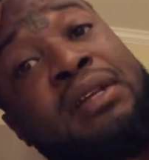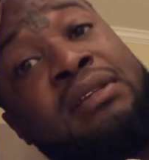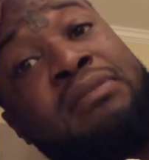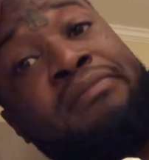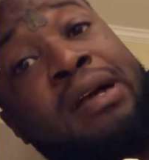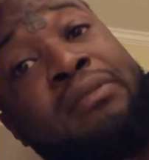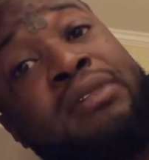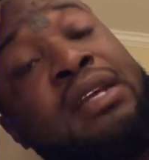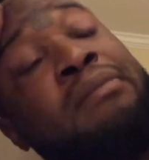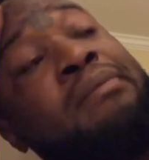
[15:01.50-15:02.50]
is about
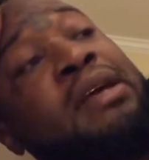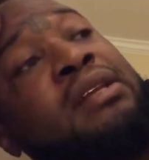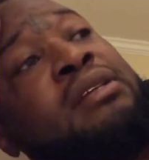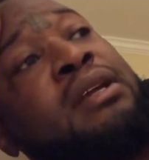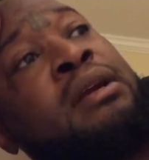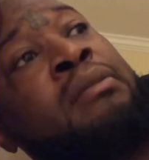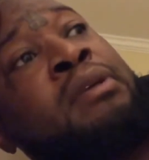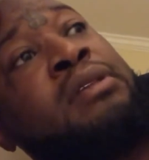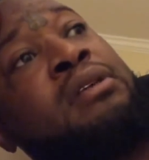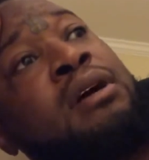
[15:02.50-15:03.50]
10 minutes here. I've
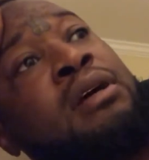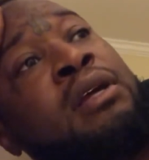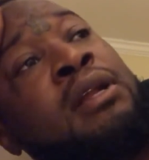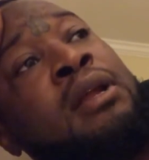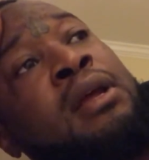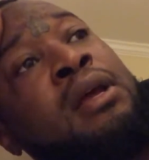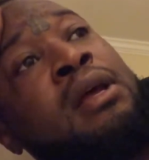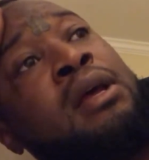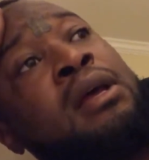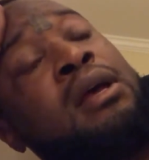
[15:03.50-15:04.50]
been talking.
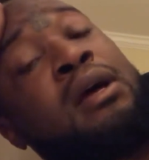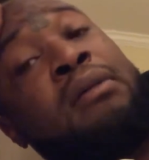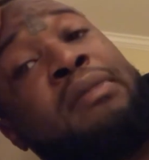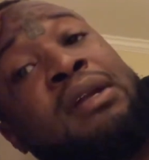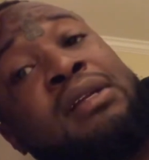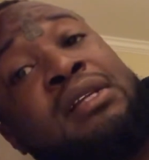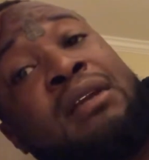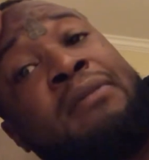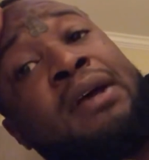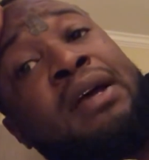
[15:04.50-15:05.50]
I'm about to
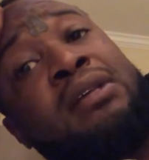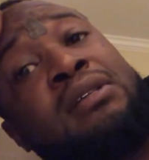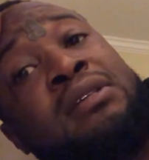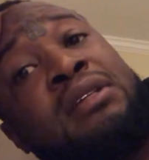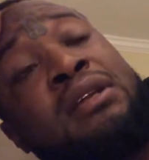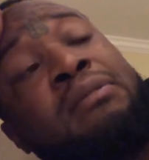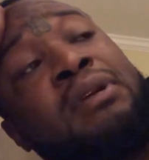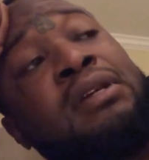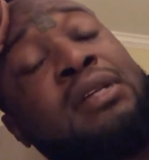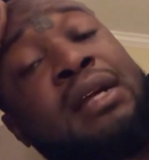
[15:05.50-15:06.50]
take my ass to sleep
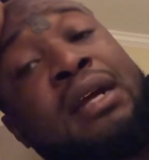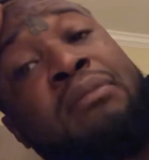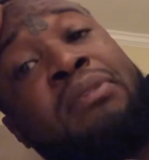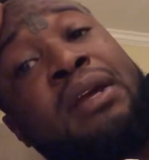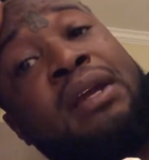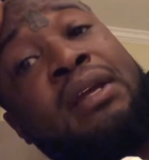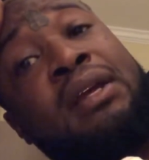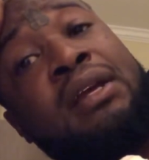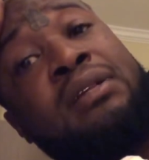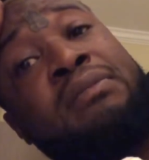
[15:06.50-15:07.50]
because I got a plane to
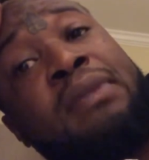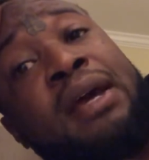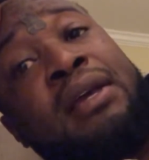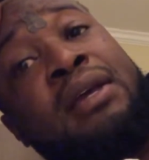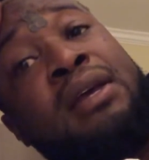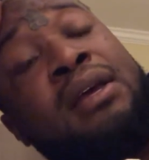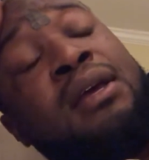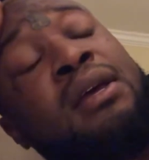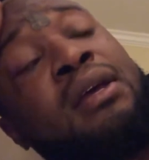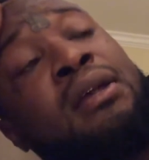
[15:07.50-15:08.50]
catch back
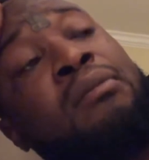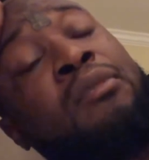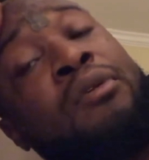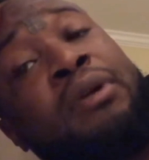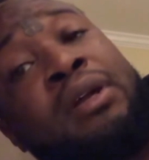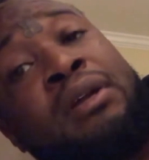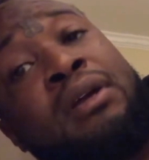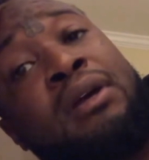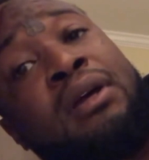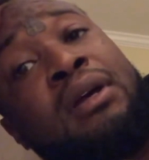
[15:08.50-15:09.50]
in the morning
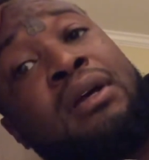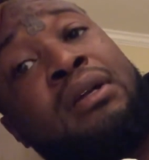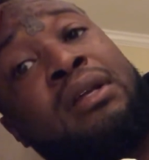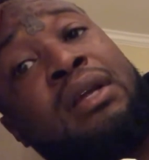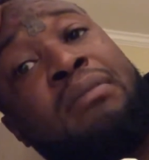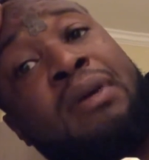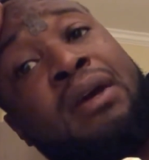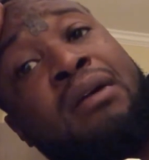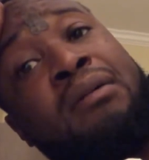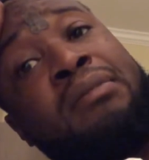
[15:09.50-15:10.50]
to get
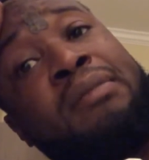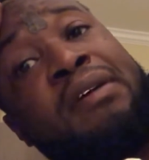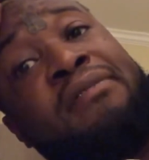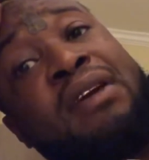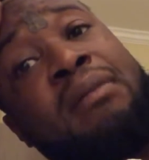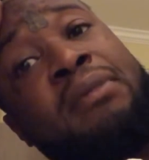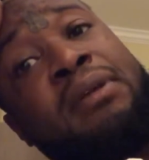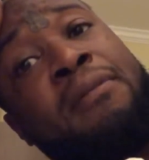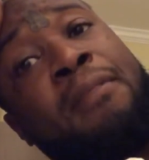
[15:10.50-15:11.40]
back home to my family.